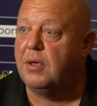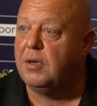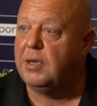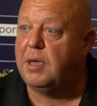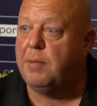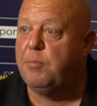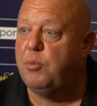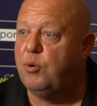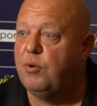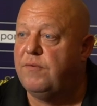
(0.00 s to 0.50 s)
I
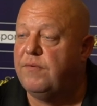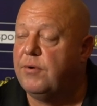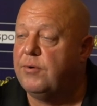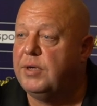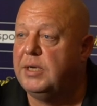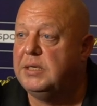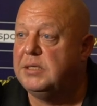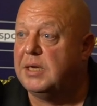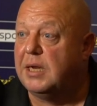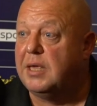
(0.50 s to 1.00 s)
get bored
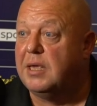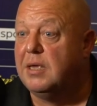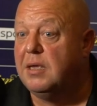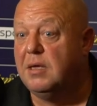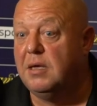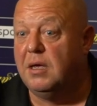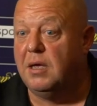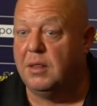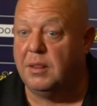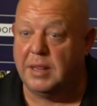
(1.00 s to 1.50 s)
very easily,
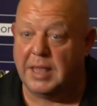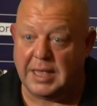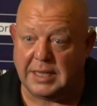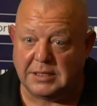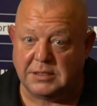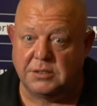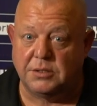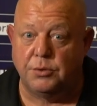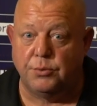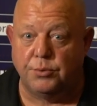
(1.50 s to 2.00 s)
and
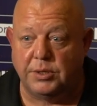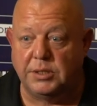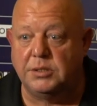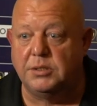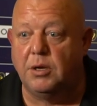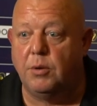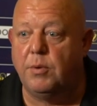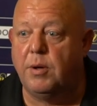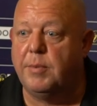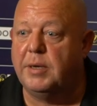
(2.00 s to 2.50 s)
that's the
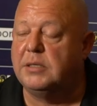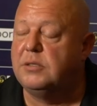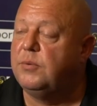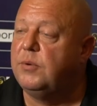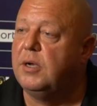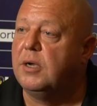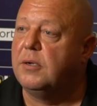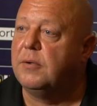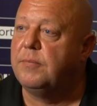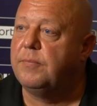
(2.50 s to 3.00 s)
reason I went back to
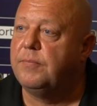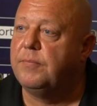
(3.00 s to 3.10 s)
work.